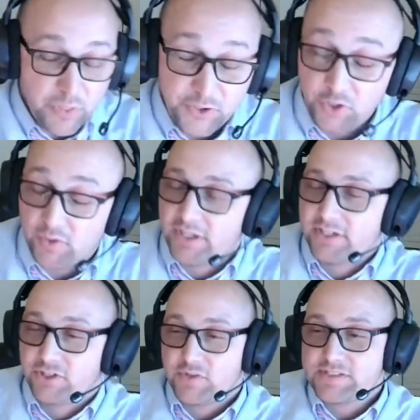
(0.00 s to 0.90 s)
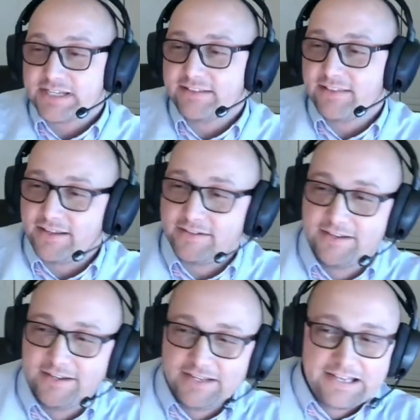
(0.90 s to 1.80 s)
dudes like that,
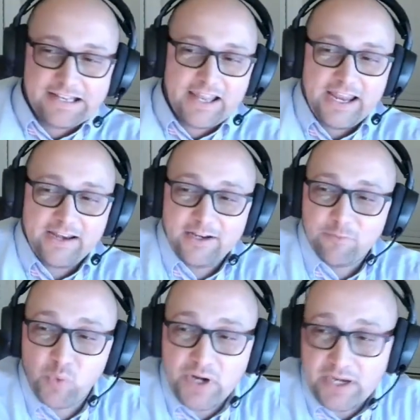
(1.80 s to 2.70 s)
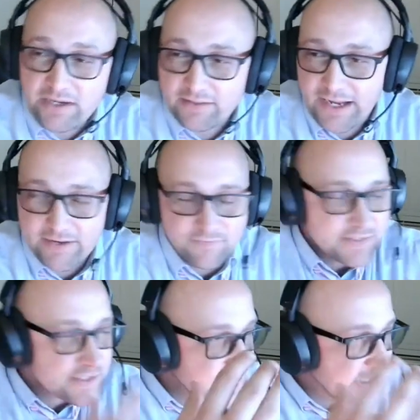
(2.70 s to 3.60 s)
they end up winning in life.
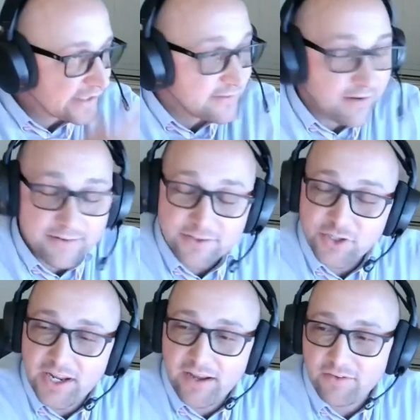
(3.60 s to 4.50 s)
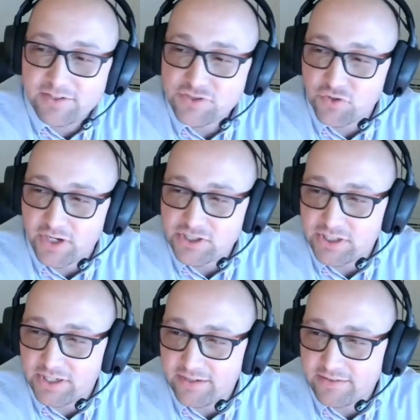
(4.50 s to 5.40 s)
This dude's like a doctor now. He's
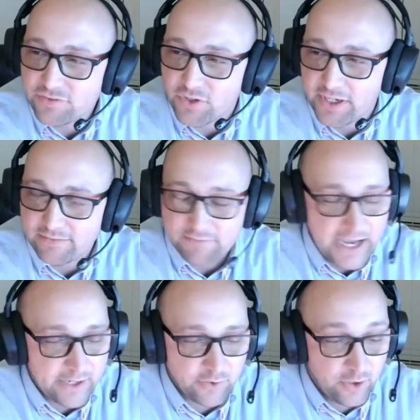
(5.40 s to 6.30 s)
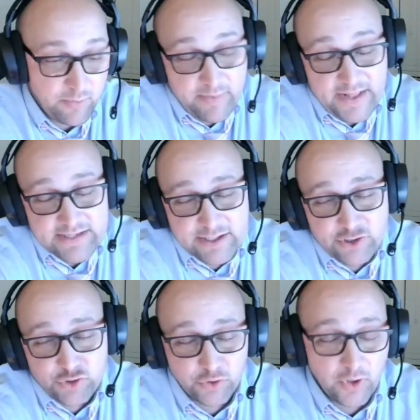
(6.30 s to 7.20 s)
crushing it. He's great. I don't know. Maybe that's
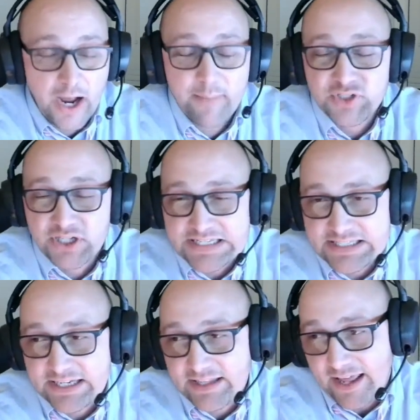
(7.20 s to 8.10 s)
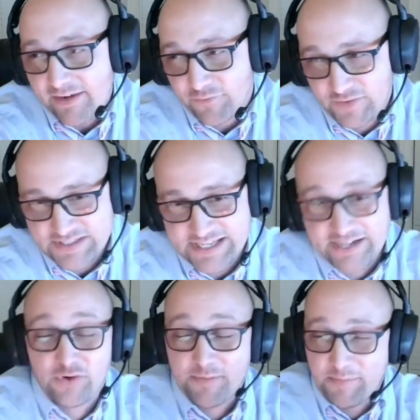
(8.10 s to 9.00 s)
not true. I'm just going to say that for the
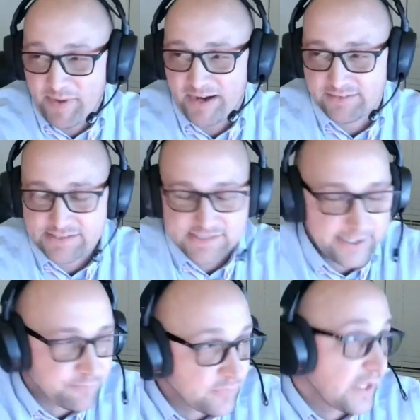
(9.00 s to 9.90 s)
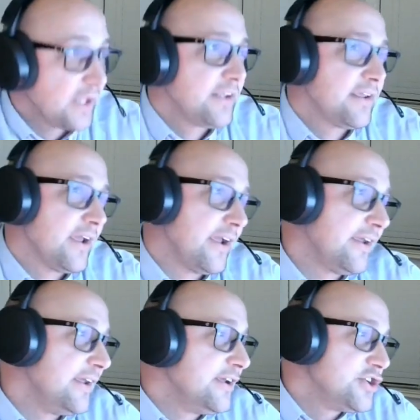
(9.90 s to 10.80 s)
sake of what I'm about to say. Okay.
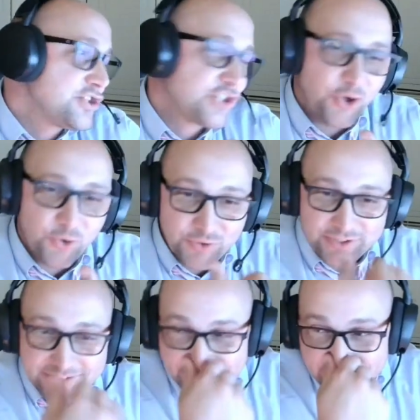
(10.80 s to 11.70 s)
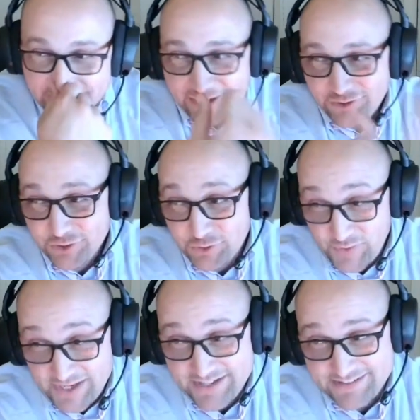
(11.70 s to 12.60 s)
So, Elder
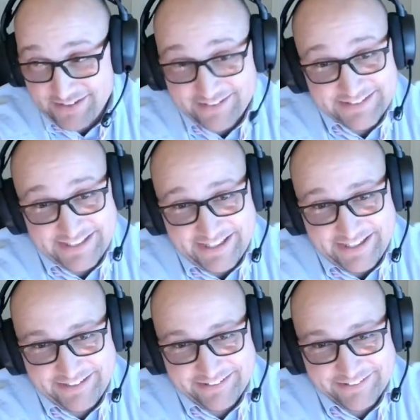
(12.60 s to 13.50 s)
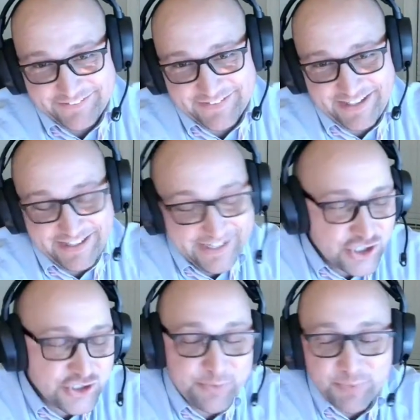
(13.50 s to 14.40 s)
Renaissance guy, right?
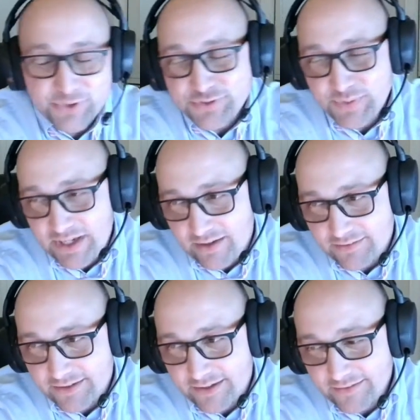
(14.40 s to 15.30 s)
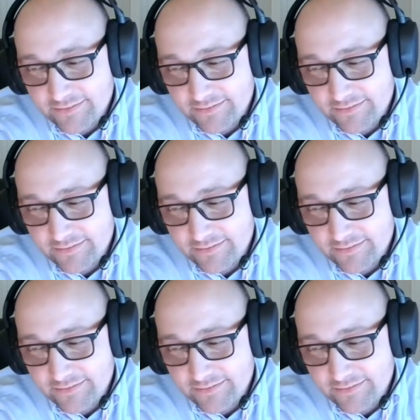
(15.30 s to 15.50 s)
Super sweet elder.